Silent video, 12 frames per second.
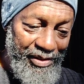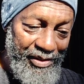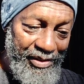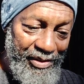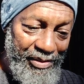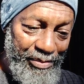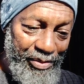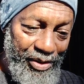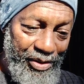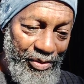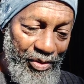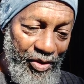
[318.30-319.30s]
So a
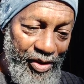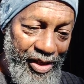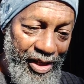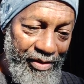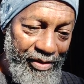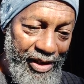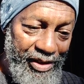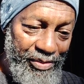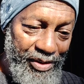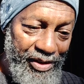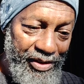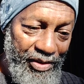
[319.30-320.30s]
brand new art gallery. That's
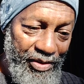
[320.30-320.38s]
what it is.